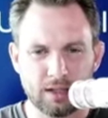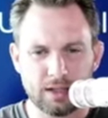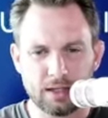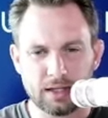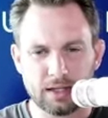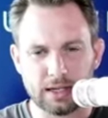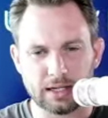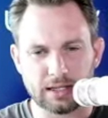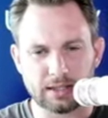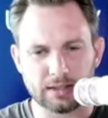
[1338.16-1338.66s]

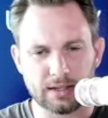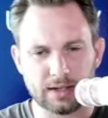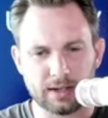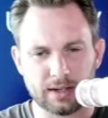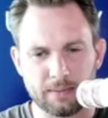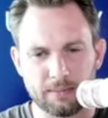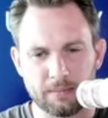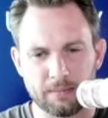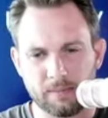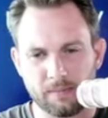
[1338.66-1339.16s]
And
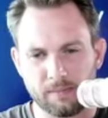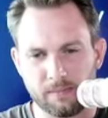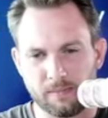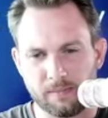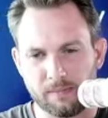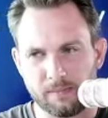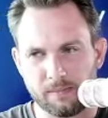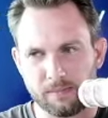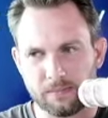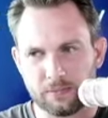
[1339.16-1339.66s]

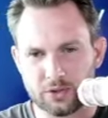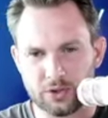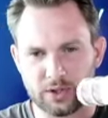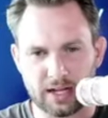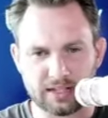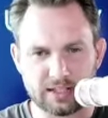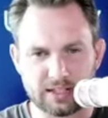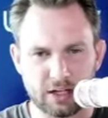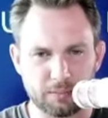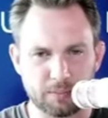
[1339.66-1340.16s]
so
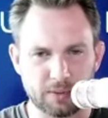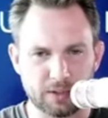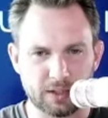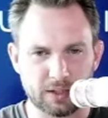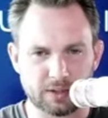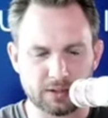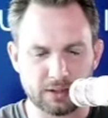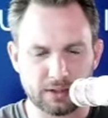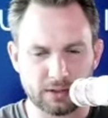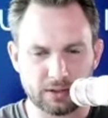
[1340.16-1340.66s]
that's helping
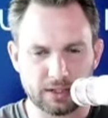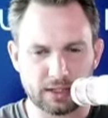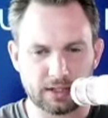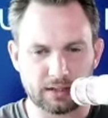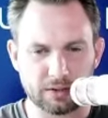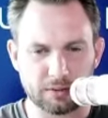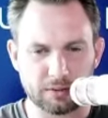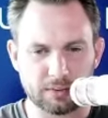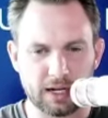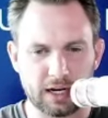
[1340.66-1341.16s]
us, get a
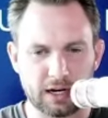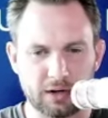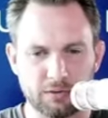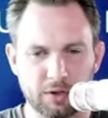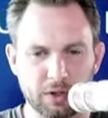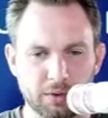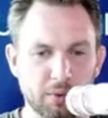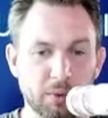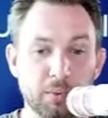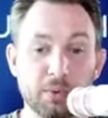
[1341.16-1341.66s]
little bit higher
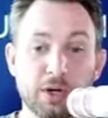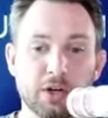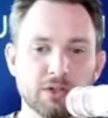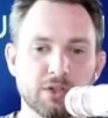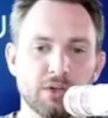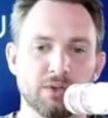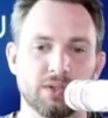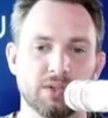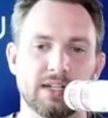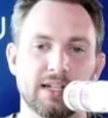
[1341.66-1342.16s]
volume. But we
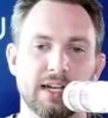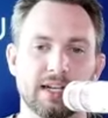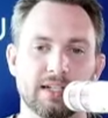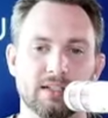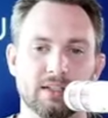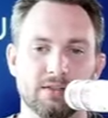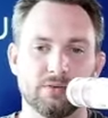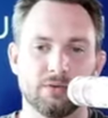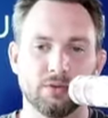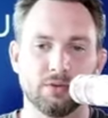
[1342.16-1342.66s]
also use
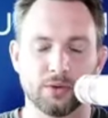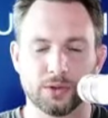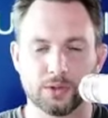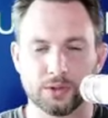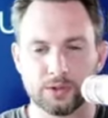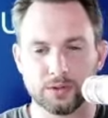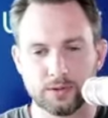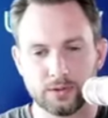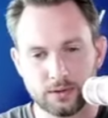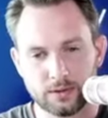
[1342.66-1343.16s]
Connected
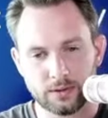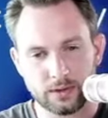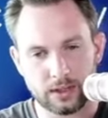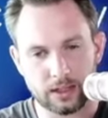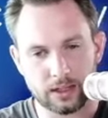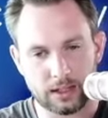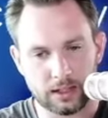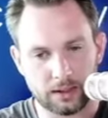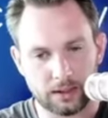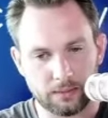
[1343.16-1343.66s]
for
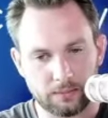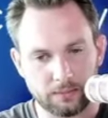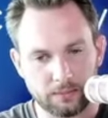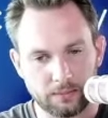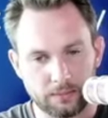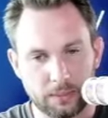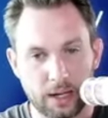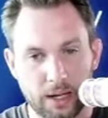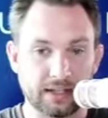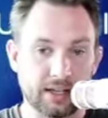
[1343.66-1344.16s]

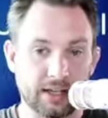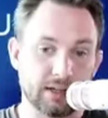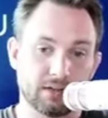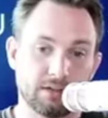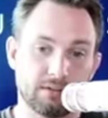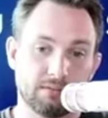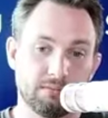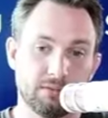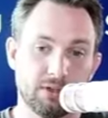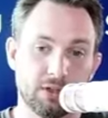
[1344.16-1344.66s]

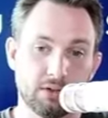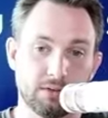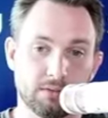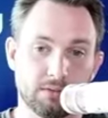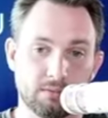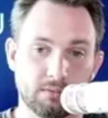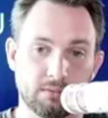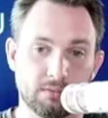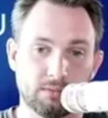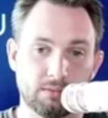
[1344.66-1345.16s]
podcasts too,
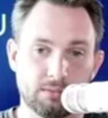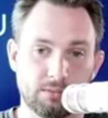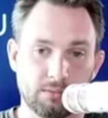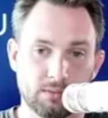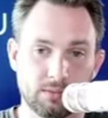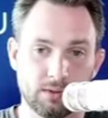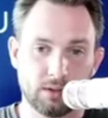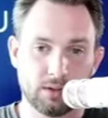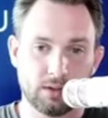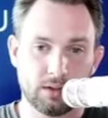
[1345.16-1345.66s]

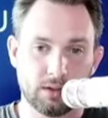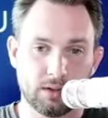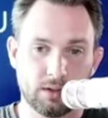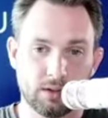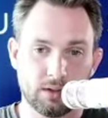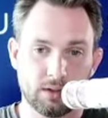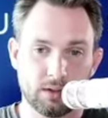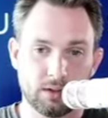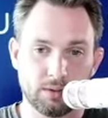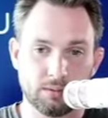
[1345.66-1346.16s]

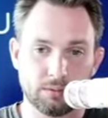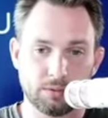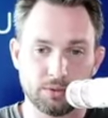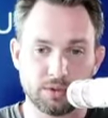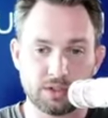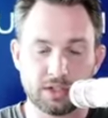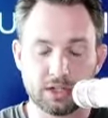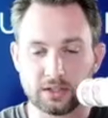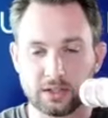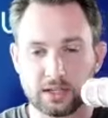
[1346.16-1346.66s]
to
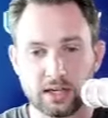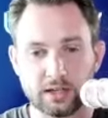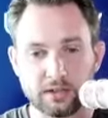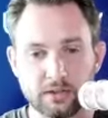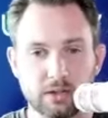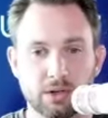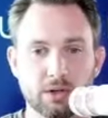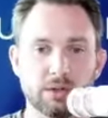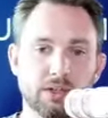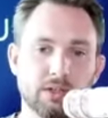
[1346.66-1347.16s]
reach out to guests.
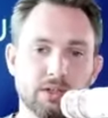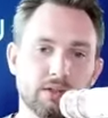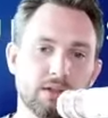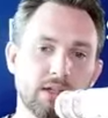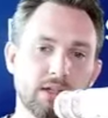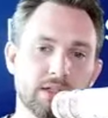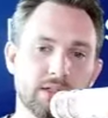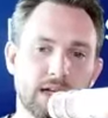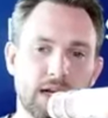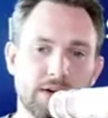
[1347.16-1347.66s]
So
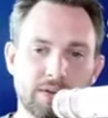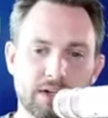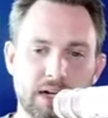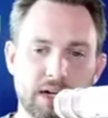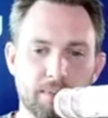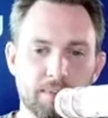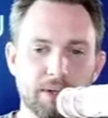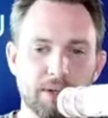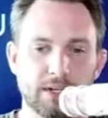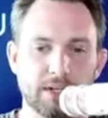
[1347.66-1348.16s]
it's kind of a
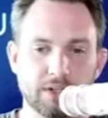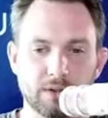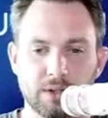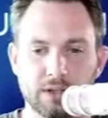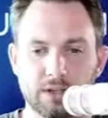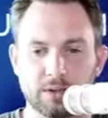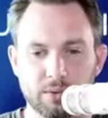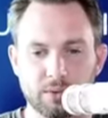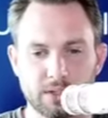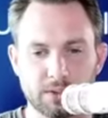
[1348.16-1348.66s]
combination. I
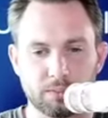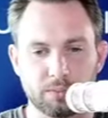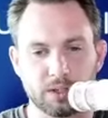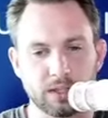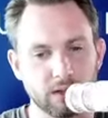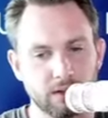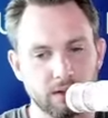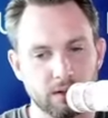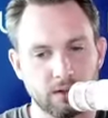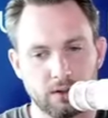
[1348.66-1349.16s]
think we
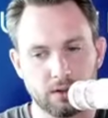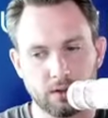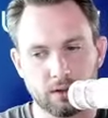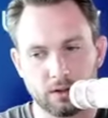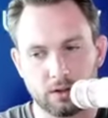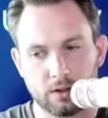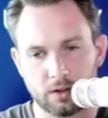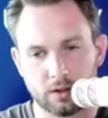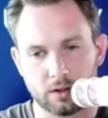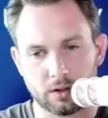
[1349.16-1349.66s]
split
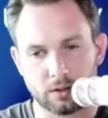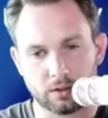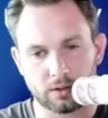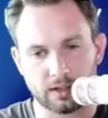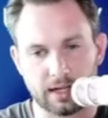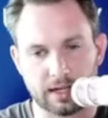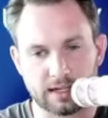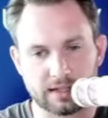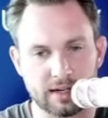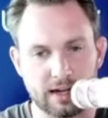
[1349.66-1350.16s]
our
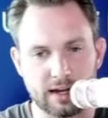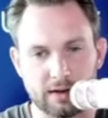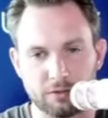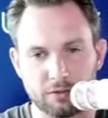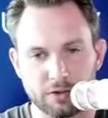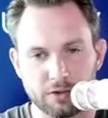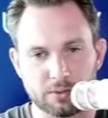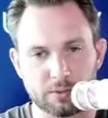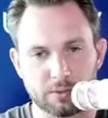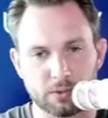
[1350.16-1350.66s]
Connected
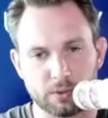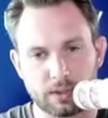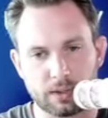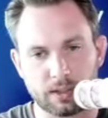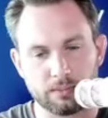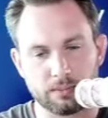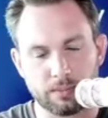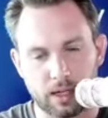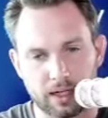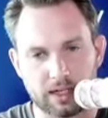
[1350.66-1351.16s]
efforts
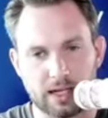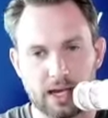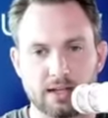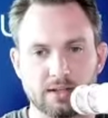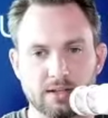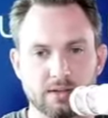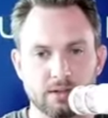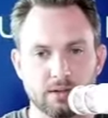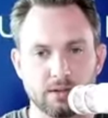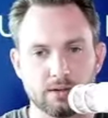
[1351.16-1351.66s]
between
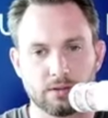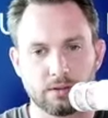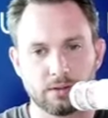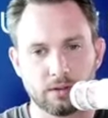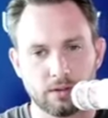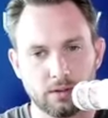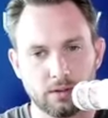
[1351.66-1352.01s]
podcasts and